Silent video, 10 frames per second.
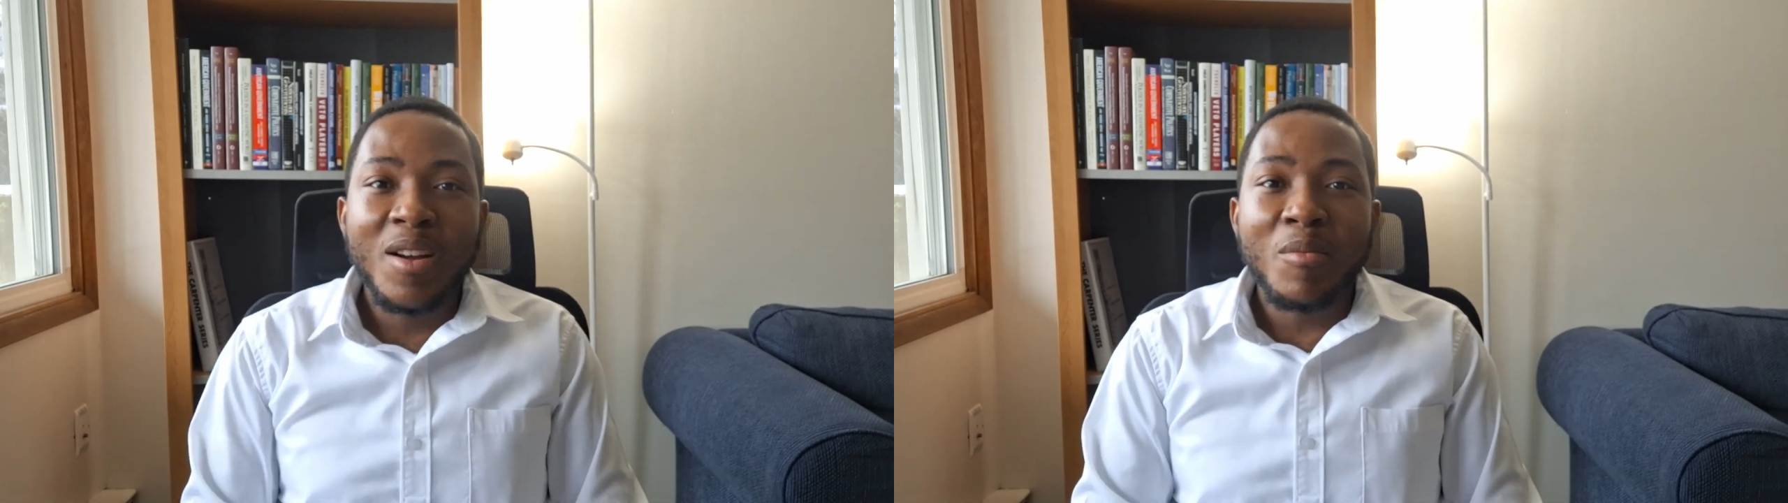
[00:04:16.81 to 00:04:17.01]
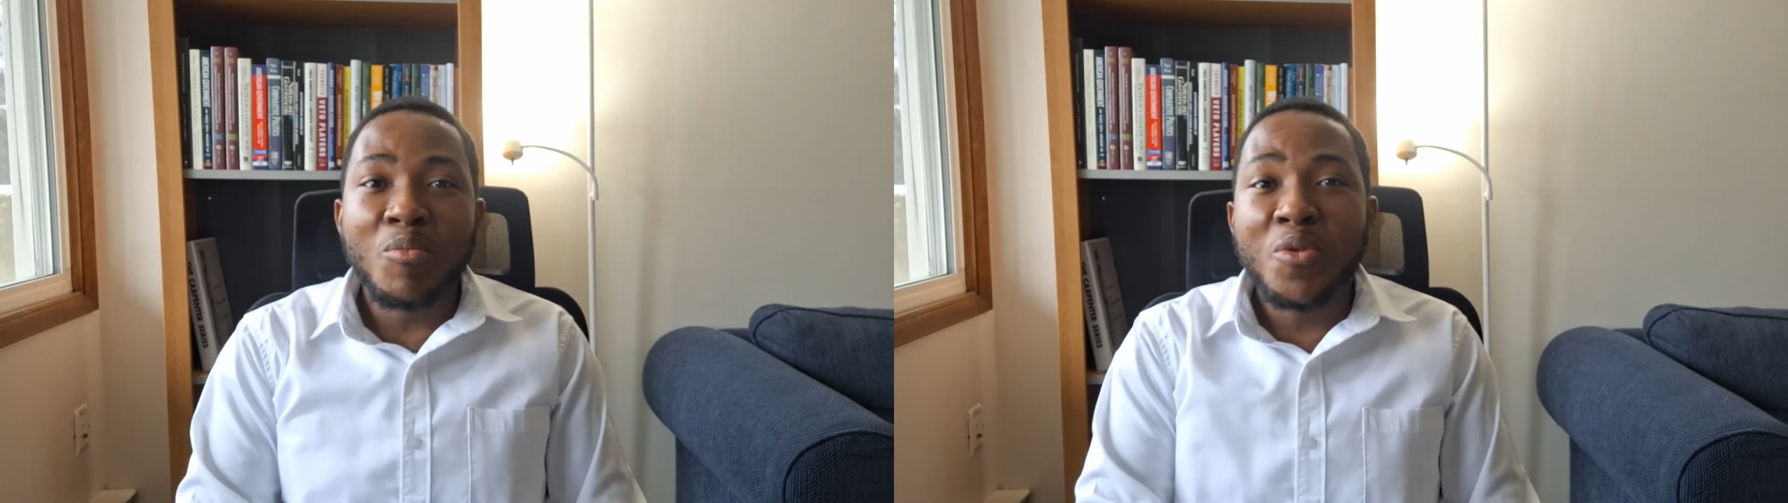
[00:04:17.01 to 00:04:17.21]

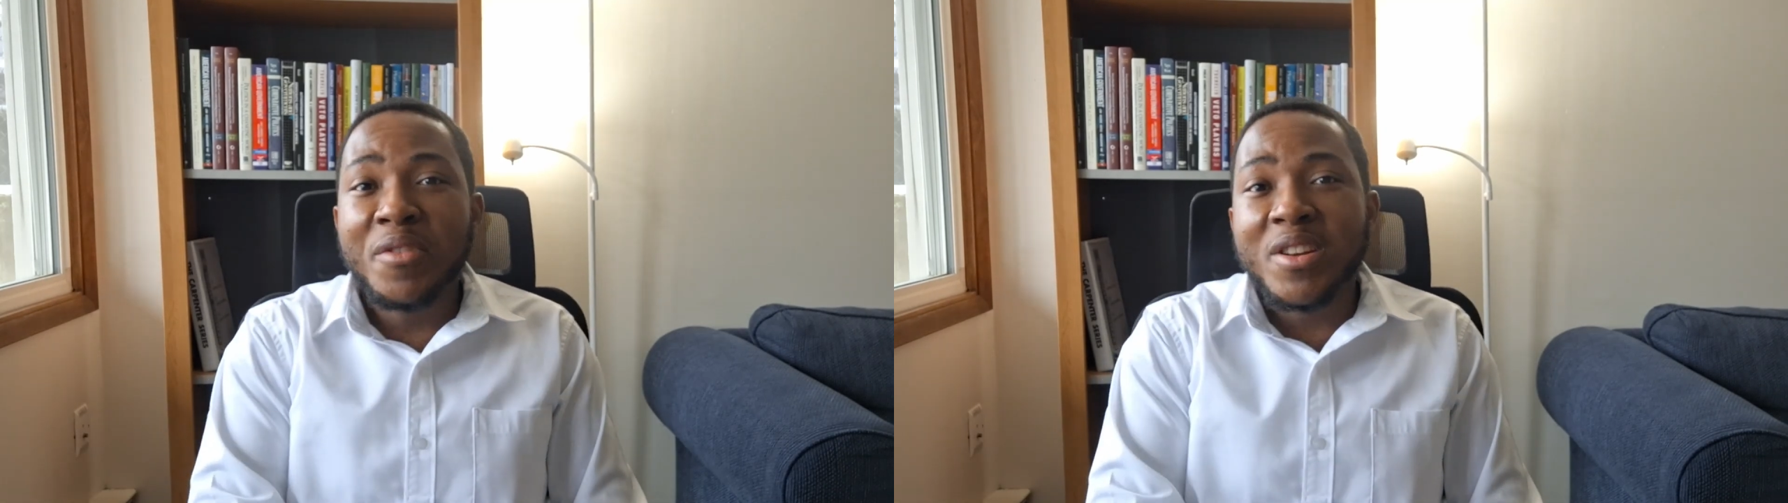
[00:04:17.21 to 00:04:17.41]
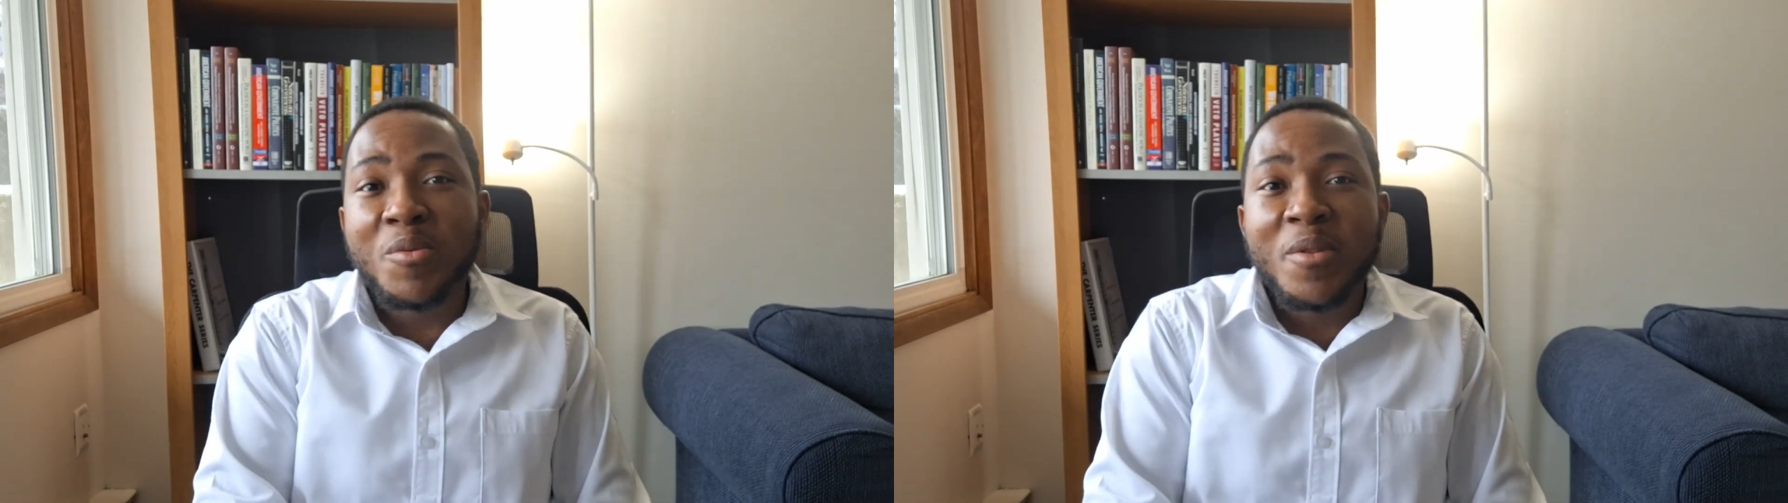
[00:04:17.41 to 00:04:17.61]

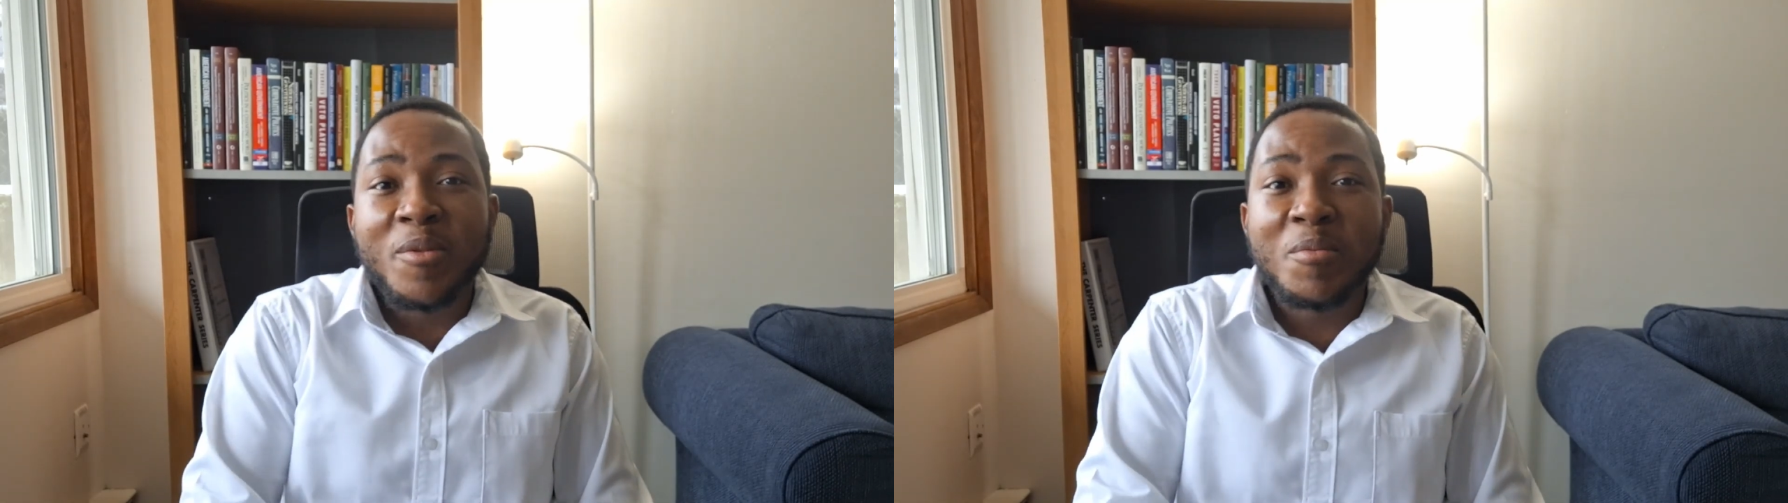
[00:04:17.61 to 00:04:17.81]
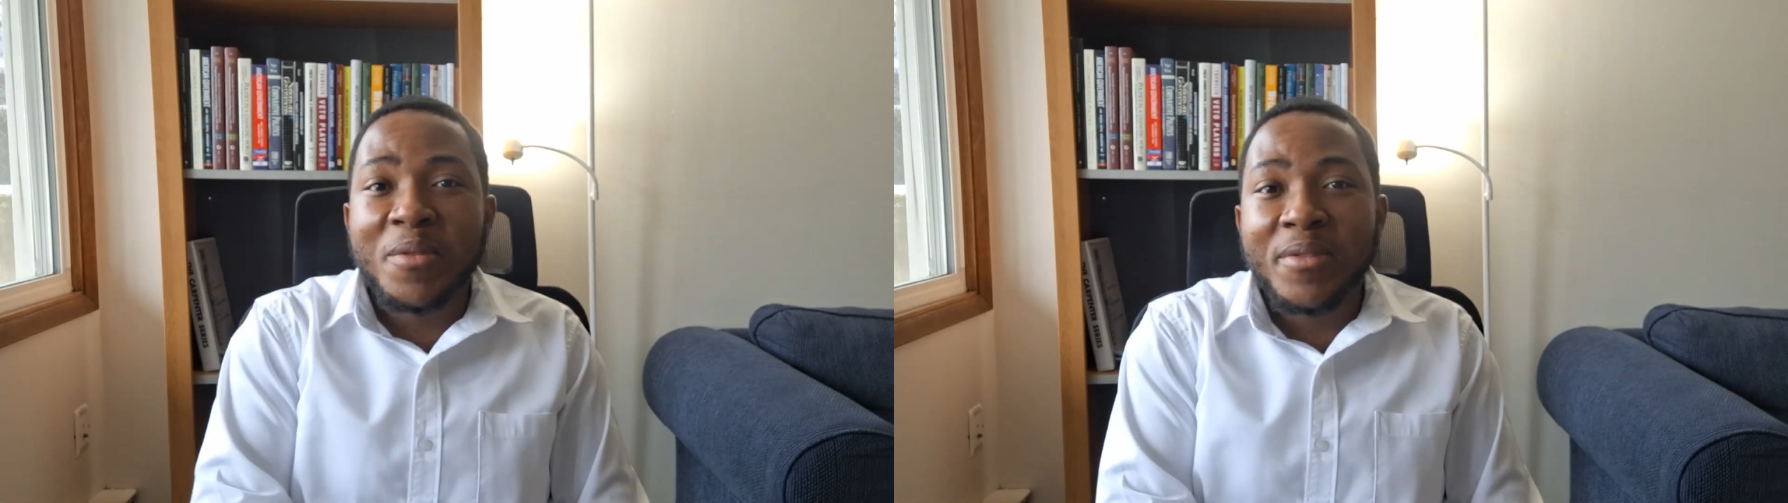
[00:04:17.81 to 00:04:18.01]
Moving away
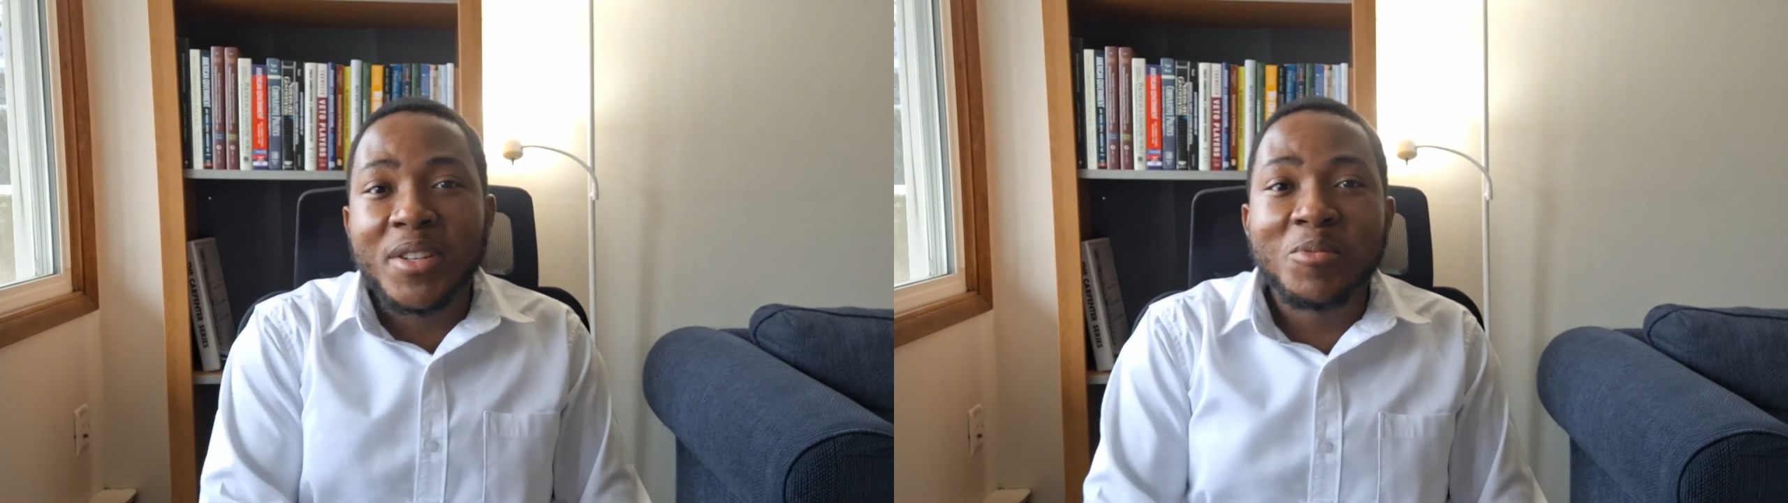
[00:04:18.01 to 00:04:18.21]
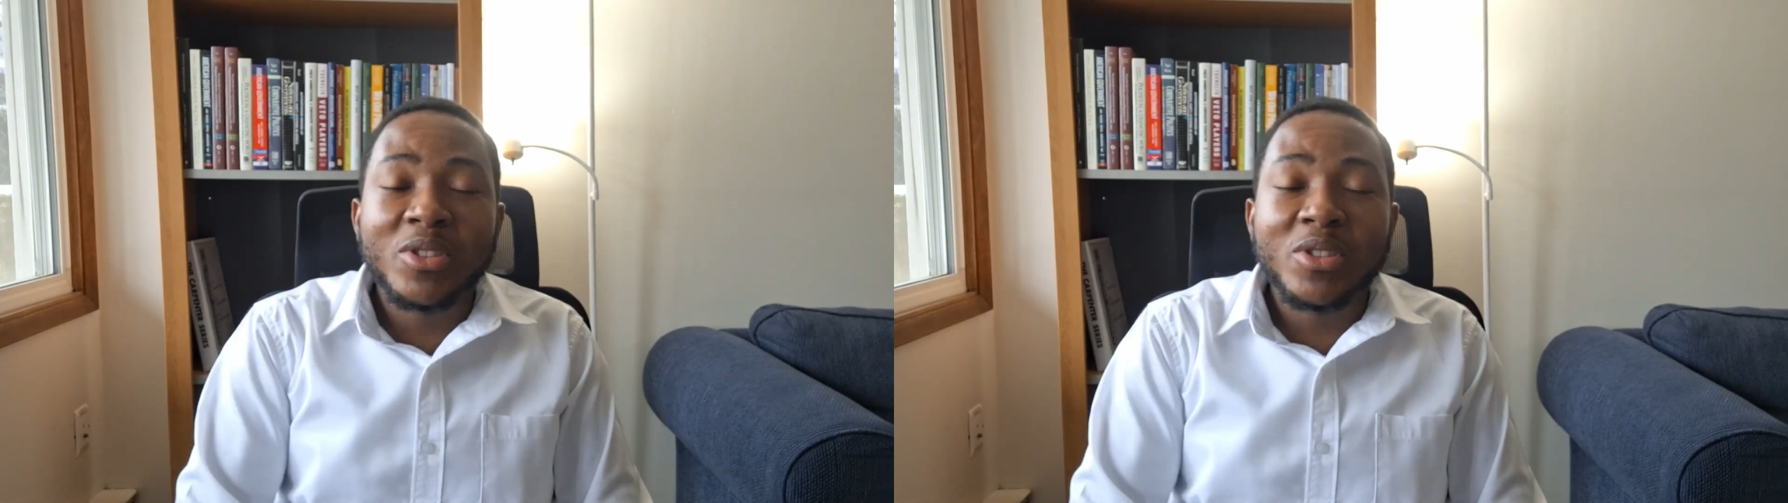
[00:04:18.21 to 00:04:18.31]
from infant